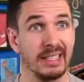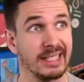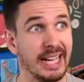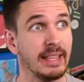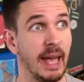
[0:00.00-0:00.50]
but
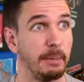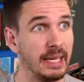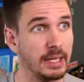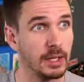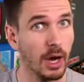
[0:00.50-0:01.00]
instead that
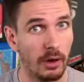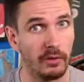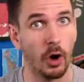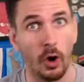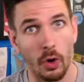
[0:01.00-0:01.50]
piece
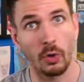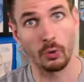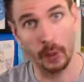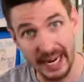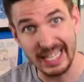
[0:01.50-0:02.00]
of
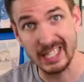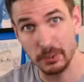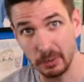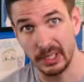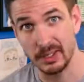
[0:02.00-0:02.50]
already
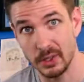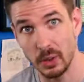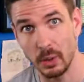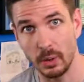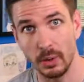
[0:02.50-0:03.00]
split
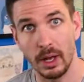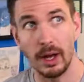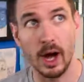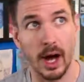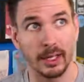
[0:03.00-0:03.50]
soul
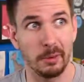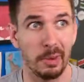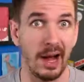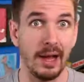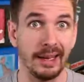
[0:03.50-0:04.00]

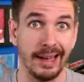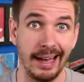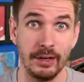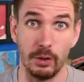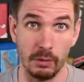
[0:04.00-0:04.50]
occupying
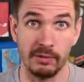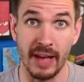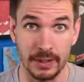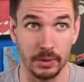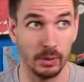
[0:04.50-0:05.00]
a new
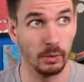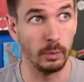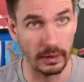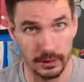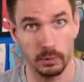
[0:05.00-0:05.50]

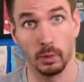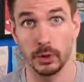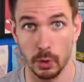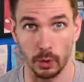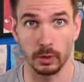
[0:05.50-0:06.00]
vessel, which
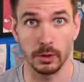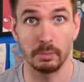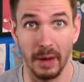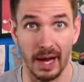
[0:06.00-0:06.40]
was Quirrell's